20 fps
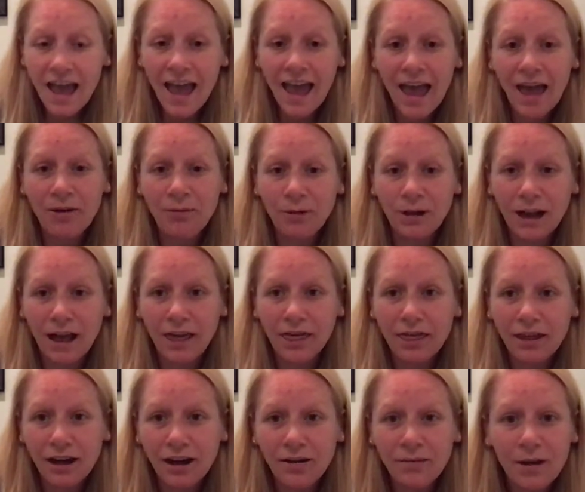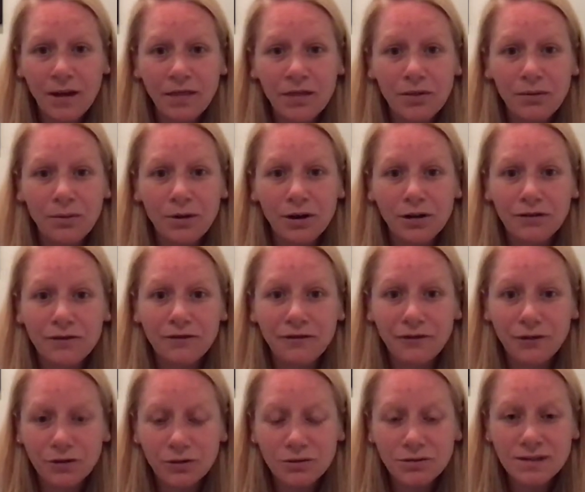And when I thought about the word
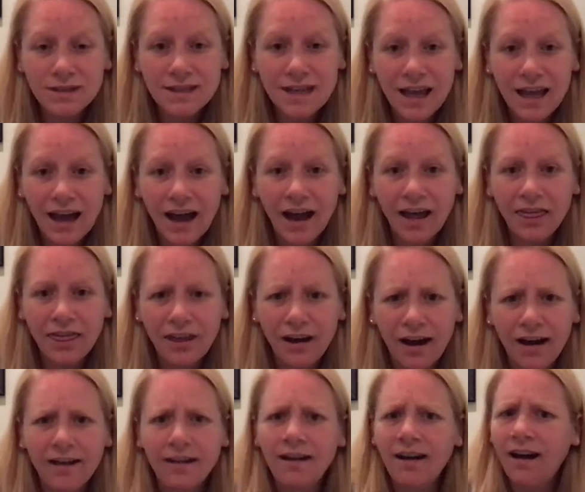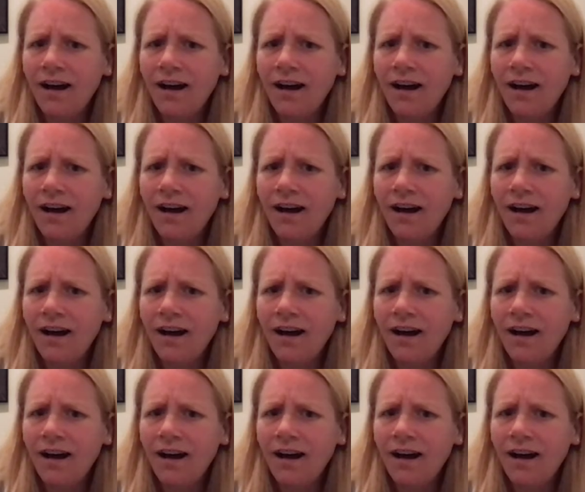fruit, I thought,